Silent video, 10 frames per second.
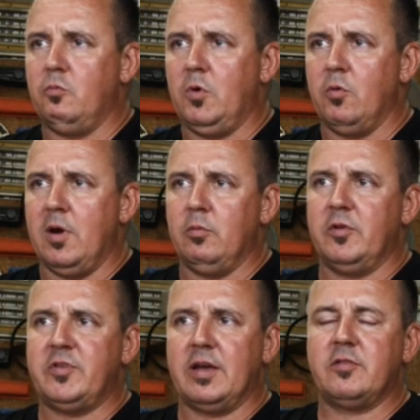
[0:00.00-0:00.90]
we were able
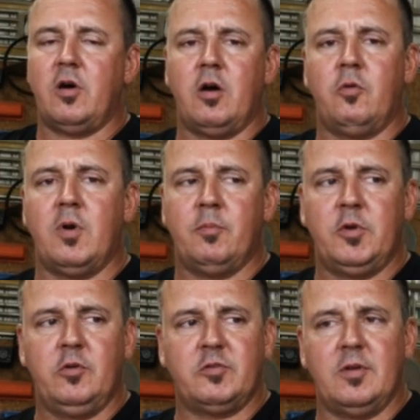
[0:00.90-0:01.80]
to take it to Autorama
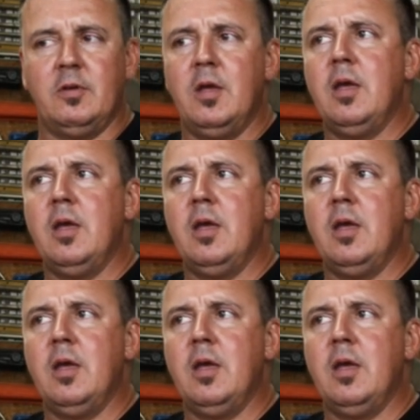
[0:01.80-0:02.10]
Houston.